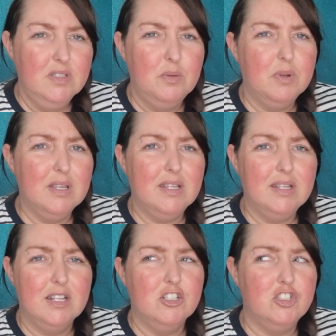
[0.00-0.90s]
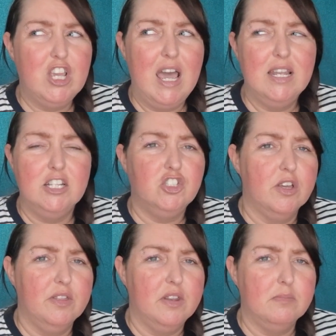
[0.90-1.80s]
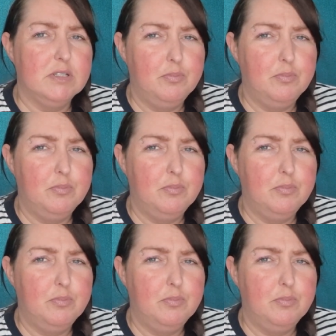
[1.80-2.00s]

they were like chatting each other up,